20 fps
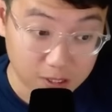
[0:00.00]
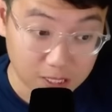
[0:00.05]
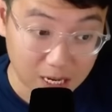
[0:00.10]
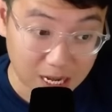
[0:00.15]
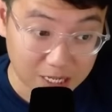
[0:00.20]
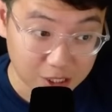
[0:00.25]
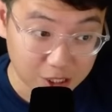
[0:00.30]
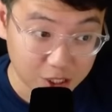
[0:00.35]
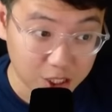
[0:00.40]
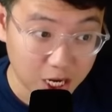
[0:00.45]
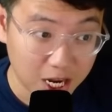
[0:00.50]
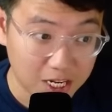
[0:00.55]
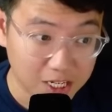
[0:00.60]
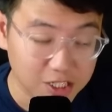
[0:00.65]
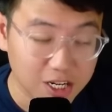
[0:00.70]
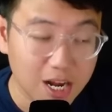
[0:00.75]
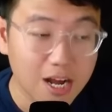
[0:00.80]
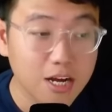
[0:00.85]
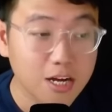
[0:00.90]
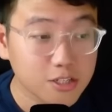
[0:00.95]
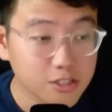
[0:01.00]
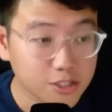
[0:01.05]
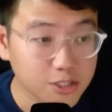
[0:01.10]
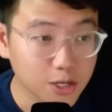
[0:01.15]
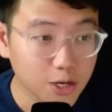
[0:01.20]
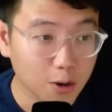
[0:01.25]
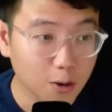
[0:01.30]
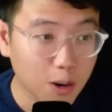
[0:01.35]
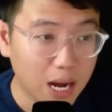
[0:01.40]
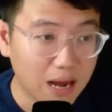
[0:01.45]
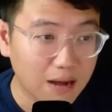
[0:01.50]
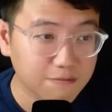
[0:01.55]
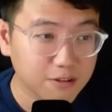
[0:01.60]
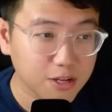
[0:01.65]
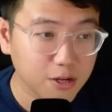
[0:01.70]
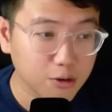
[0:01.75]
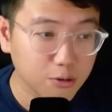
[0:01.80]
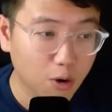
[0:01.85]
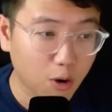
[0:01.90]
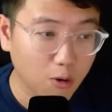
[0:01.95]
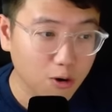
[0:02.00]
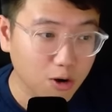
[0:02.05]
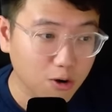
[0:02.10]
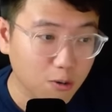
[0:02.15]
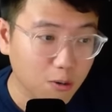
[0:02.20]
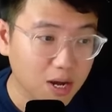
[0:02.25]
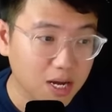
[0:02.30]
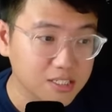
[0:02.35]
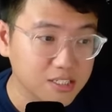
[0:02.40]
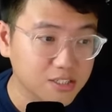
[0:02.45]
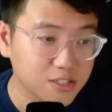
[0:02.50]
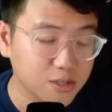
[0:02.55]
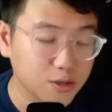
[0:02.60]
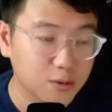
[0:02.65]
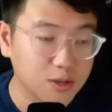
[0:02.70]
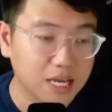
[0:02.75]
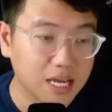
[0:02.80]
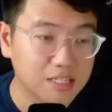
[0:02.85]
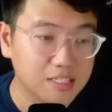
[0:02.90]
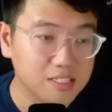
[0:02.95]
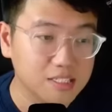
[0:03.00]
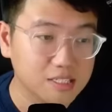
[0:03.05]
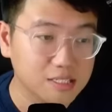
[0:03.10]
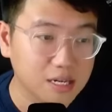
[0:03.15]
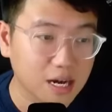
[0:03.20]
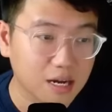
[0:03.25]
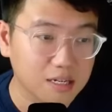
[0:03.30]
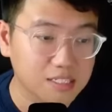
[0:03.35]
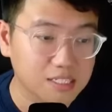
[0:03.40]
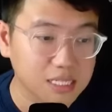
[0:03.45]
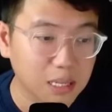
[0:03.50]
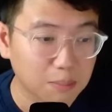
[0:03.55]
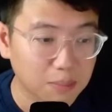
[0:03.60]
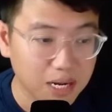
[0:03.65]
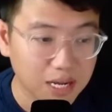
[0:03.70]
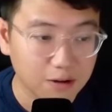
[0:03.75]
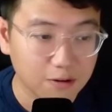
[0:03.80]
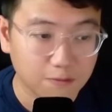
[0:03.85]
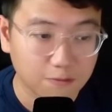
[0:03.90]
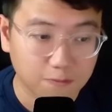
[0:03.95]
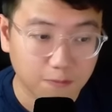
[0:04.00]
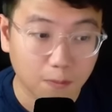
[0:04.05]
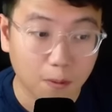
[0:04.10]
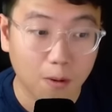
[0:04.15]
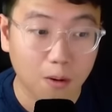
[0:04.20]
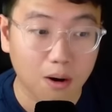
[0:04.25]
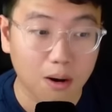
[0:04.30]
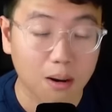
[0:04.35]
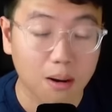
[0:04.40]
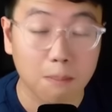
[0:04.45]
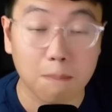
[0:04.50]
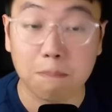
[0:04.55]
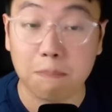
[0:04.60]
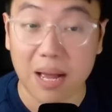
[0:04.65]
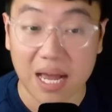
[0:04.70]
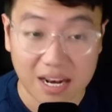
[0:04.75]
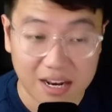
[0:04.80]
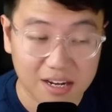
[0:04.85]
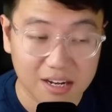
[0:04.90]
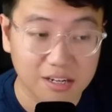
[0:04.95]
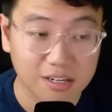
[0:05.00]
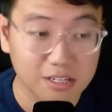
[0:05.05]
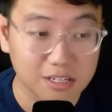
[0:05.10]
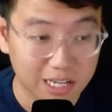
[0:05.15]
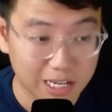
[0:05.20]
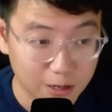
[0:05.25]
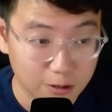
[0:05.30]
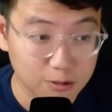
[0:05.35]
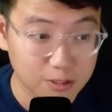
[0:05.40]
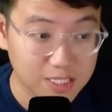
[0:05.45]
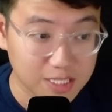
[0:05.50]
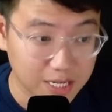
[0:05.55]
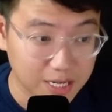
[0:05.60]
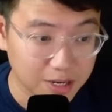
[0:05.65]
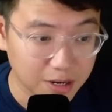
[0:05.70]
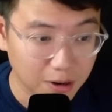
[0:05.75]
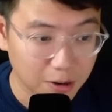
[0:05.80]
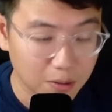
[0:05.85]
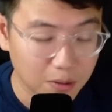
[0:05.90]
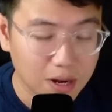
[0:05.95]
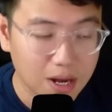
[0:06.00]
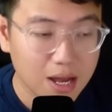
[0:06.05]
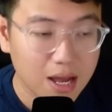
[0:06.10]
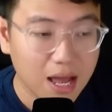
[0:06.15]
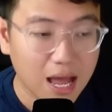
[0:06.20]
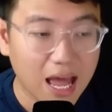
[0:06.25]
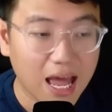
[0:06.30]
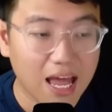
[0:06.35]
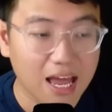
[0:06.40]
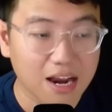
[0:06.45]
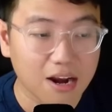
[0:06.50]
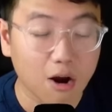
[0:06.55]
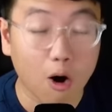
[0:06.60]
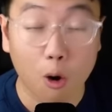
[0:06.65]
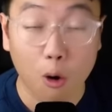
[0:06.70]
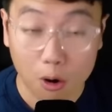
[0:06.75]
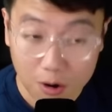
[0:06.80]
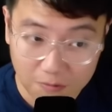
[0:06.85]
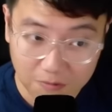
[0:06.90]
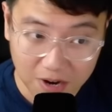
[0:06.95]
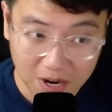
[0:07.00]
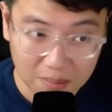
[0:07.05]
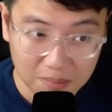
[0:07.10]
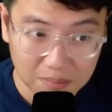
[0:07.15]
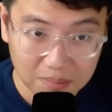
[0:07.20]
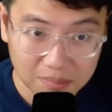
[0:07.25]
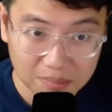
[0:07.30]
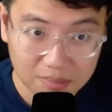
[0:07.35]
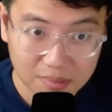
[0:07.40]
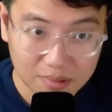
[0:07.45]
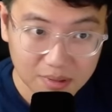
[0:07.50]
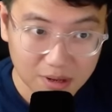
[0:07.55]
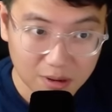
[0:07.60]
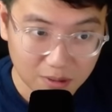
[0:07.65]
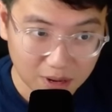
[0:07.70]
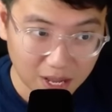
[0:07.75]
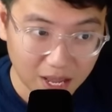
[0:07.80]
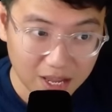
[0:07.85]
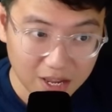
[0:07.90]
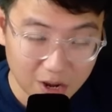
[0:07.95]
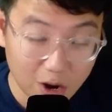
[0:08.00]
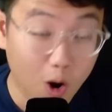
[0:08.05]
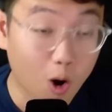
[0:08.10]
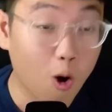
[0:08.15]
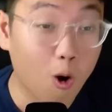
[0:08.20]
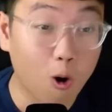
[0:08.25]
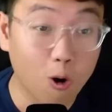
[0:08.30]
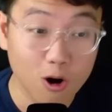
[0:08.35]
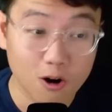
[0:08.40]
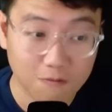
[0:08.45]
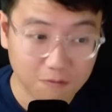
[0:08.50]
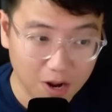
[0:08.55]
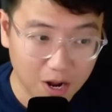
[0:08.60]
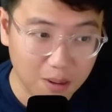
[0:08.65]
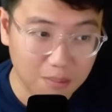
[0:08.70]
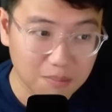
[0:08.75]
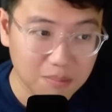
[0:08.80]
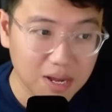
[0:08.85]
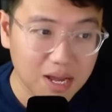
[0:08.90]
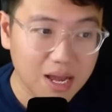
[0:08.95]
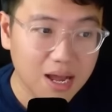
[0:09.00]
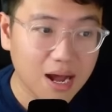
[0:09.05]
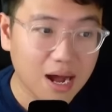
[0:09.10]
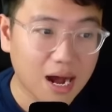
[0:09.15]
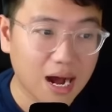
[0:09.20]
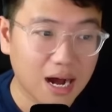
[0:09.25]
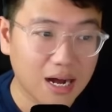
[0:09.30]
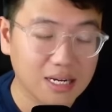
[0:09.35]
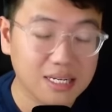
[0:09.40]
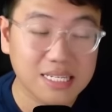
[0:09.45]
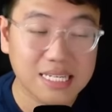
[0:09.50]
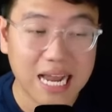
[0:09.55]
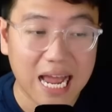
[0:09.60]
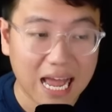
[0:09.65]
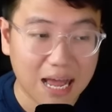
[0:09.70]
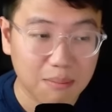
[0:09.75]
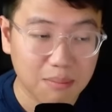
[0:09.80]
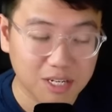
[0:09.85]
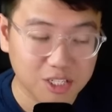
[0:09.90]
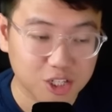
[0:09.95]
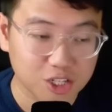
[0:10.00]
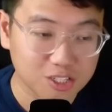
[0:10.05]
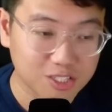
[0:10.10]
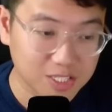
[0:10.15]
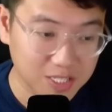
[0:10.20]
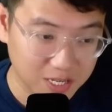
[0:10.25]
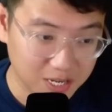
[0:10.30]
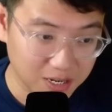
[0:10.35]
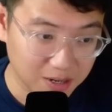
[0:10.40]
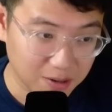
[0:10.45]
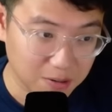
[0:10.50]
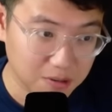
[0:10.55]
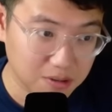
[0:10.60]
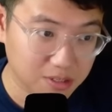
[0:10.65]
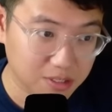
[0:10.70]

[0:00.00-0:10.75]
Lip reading: class change. So after you do all the quests, you can start summoning for better new skill, and all of them, okay, all of them are damage skill.